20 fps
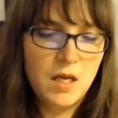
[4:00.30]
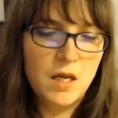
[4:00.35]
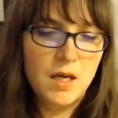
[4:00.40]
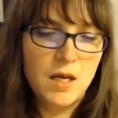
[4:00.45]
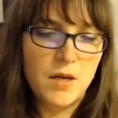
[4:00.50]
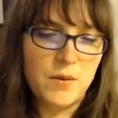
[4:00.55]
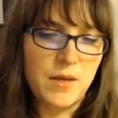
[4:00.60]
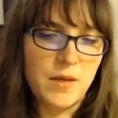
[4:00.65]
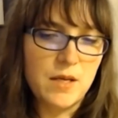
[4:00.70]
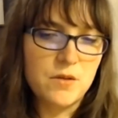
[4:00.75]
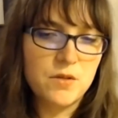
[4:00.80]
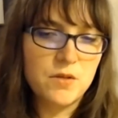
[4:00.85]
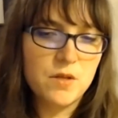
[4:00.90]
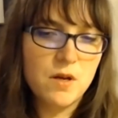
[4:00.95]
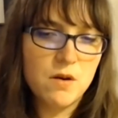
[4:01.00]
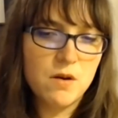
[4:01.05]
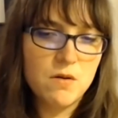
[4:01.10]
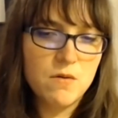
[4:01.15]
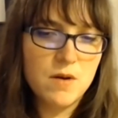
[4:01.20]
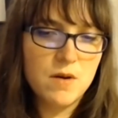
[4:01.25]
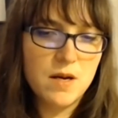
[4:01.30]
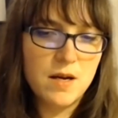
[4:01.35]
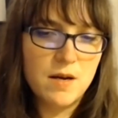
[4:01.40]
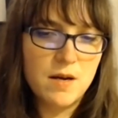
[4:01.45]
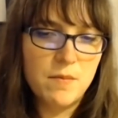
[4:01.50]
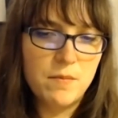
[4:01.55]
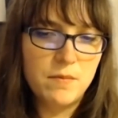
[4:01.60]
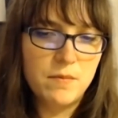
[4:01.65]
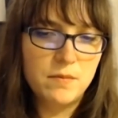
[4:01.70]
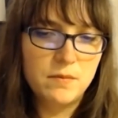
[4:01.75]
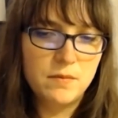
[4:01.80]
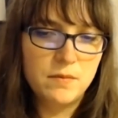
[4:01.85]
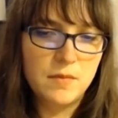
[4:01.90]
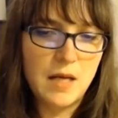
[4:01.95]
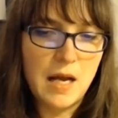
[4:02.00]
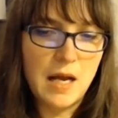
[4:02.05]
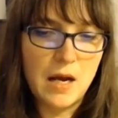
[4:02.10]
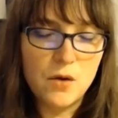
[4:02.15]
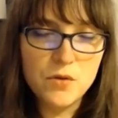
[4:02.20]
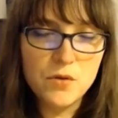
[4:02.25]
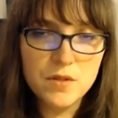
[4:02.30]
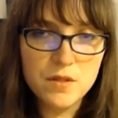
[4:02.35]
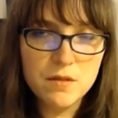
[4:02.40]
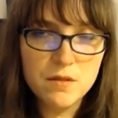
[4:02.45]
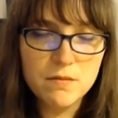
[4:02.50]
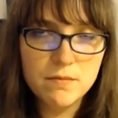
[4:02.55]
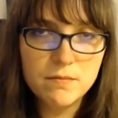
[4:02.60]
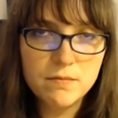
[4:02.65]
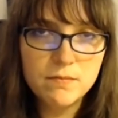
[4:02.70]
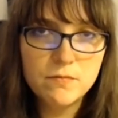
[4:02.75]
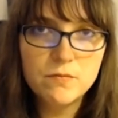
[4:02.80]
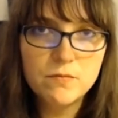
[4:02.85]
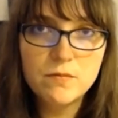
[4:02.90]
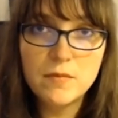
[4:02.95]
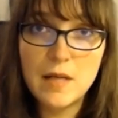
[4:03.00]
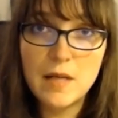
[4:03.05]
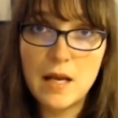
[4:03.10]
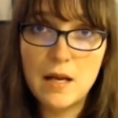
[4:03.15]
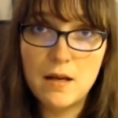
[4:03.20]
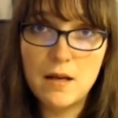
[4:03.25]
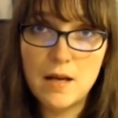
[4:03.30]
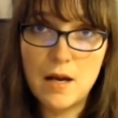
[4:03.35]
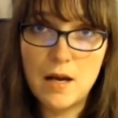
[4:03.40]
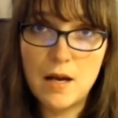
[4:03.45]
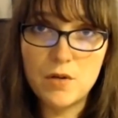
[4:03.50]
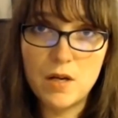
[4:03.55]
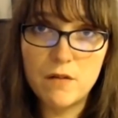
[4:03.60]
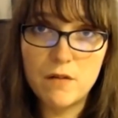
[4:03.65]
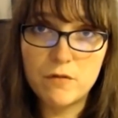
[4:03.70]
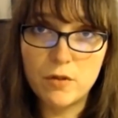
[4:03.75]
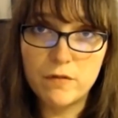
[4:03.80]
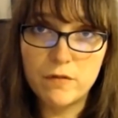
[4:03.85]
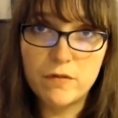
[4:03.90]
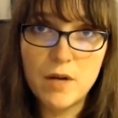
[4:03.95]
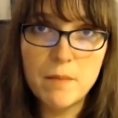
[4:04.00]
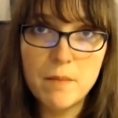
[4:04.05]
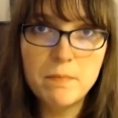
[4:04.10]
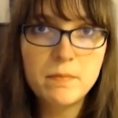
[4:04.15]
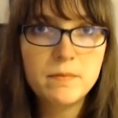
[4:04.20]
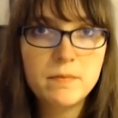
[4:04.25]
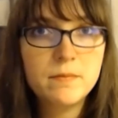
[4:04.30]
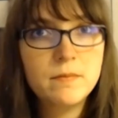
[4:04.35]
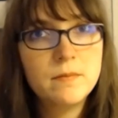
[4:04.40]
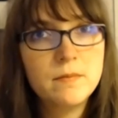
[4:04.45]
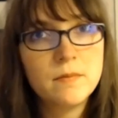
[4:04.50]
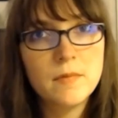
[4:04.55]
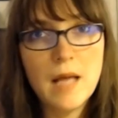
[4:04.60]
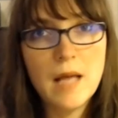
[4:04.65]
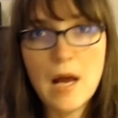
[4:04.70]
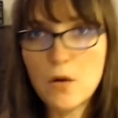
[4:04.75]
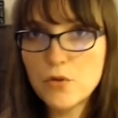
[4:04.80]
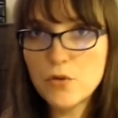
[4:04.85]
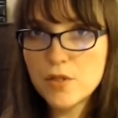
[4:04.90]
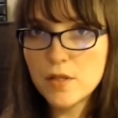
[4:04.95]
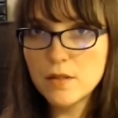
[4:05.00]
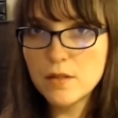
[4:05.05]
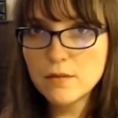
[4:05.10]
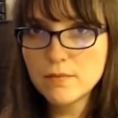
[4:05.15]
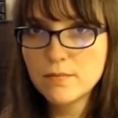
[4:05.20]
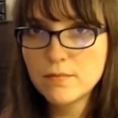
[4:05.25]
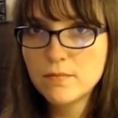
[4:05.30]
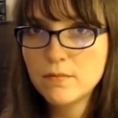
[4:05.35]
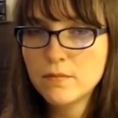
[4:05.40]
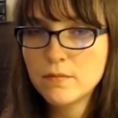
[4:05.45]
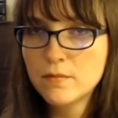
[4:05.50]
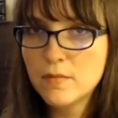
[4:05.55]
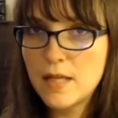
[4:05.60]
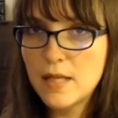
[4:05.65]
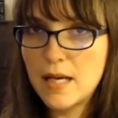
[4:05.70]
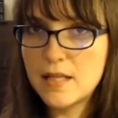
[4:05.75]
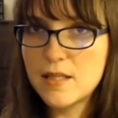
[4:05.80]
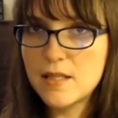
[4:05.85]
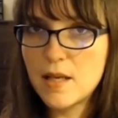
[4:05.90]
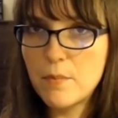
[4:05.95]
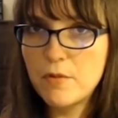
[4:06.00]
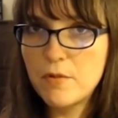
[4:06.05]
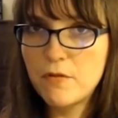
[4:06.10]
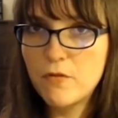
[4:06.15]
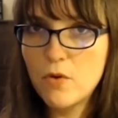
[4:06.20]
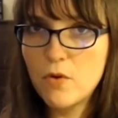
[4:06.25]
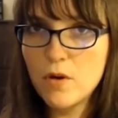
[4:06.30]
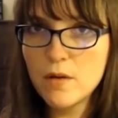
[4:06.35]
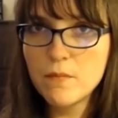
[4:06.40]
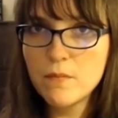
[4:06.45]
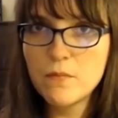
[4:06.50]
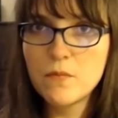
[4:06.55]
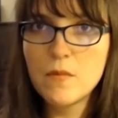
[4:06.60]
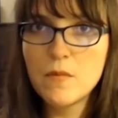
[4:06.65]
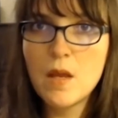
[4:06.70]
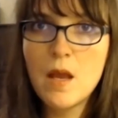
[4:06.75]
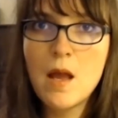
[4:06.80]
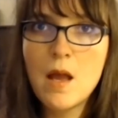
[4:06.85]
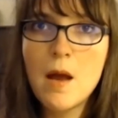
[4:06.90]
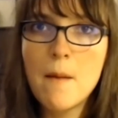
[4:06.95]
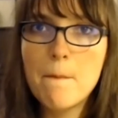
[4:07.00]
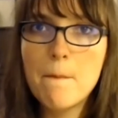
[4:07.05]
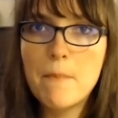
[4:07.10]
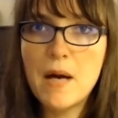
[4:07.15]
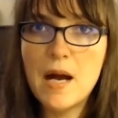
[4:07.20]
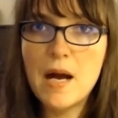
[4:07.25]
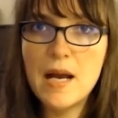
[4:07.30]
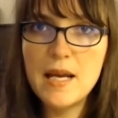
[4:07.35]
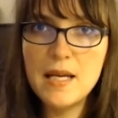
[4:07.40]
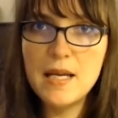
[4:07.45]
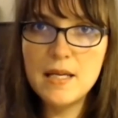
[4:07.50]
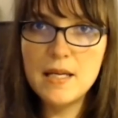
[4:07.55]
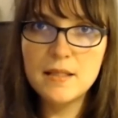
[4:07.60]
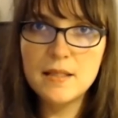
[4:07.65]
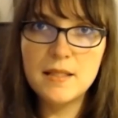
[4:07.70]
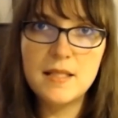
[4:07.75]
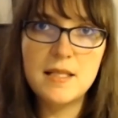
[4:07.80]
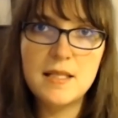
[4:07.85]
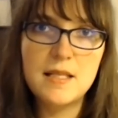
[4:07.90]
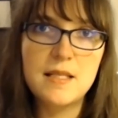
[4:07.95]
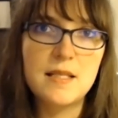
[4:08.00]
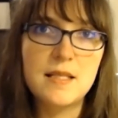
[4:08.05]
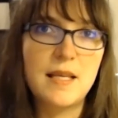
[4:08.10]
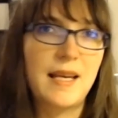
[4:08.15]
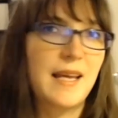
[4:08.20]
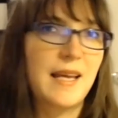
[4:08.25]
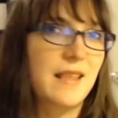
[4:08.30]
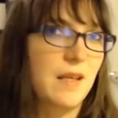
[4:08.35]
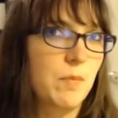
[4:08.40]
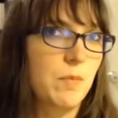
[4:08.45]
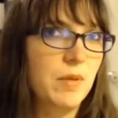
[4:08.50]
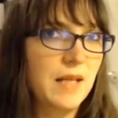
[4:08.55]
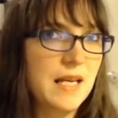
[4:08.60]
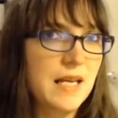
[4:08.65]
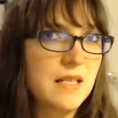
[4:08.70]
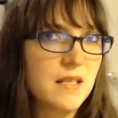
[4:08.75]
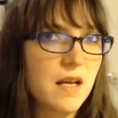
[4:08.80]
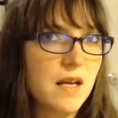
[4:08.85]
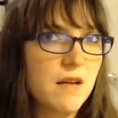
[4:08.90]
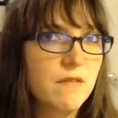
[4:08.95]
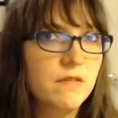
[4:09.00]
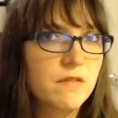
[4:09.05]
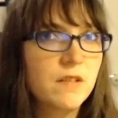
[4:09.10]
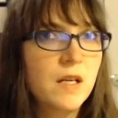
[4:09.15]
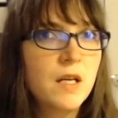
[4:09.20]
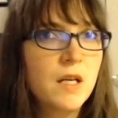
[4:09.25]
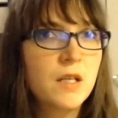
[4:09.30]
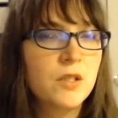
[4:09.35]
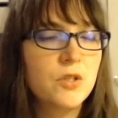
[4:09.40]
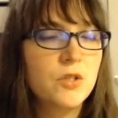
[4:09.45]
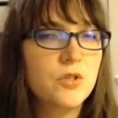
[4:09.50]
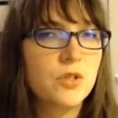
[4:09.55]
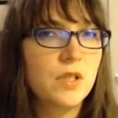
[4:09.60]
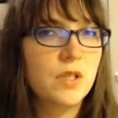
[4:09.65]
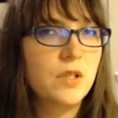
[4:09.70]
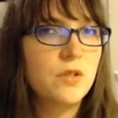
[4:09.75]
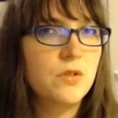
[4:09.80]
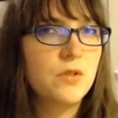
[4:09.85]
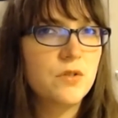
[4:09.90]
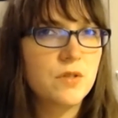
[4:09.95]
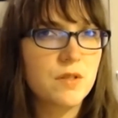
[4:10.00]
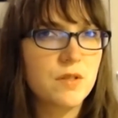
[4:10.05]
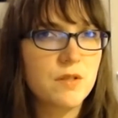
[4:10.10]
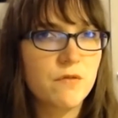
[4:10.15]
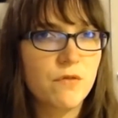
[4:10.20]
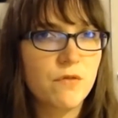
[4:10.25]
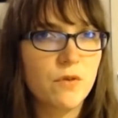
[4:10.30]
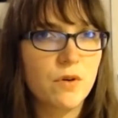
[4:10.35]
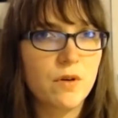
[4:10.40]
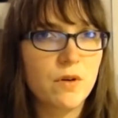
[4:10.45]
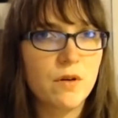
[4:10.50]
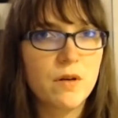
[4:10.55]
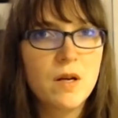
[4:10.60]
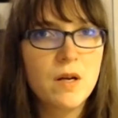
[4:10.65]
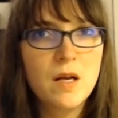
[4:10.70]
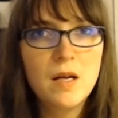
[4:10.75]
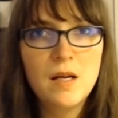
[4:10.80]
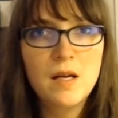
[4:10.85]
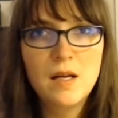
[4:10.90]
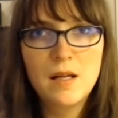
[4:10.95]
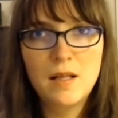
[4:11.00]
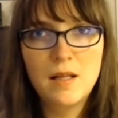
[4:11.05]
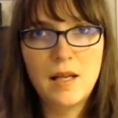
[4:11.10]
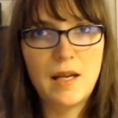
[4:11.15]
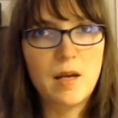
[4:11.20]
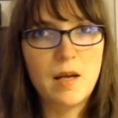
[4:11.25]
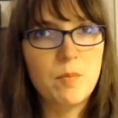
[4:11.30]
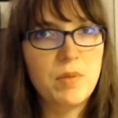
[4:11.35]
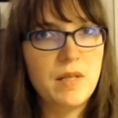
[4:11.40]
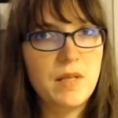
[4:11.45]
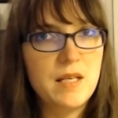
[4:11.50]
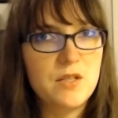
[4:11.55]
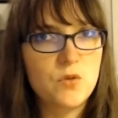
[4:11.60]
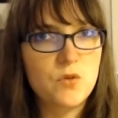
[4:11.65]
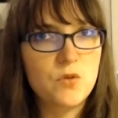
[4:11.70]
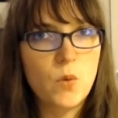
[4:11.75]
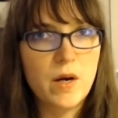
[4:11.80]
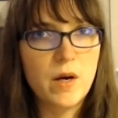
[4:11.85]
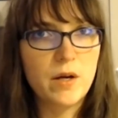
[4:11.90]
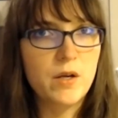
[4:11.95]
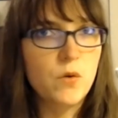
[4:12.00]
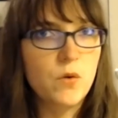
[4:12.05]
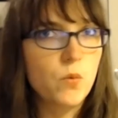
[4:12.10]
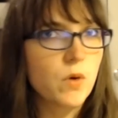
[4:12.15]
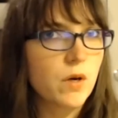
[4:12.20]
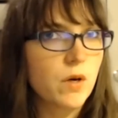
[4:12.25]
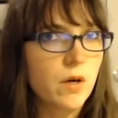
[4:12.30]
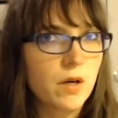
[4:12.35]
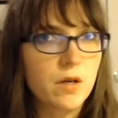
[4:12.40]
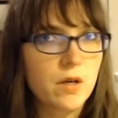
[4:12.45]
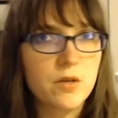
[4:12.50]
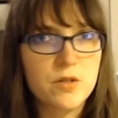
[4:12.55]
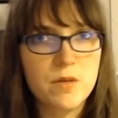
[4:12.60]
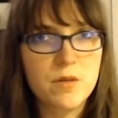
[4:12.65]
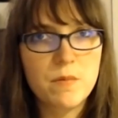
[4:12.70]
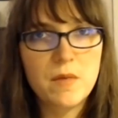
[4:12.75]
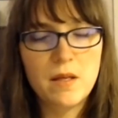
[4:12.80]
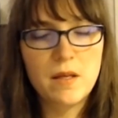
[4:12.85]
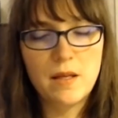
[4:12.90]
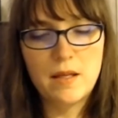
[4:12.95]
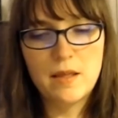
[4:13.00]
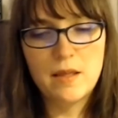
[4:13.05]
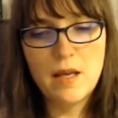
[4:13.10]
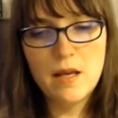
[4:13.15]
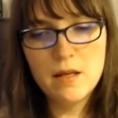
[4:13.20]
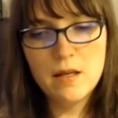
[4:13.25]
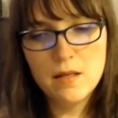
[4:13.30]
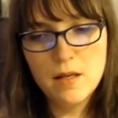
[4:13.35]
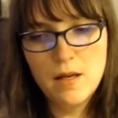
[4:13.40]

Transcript: Okay, so aus, out of or from, außer, except for. Bei is like at the place of. Usually you use this for like a place where you work or something like that.